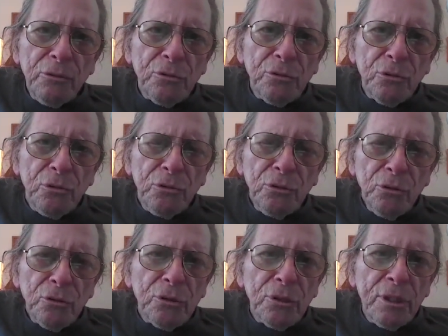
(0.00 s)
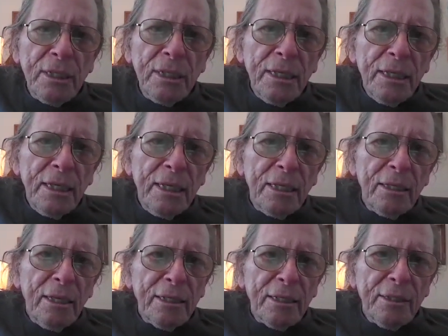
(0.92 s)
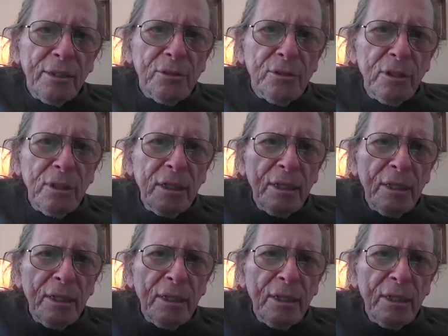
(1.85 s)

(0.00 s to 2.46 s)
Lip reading: schools. And like this,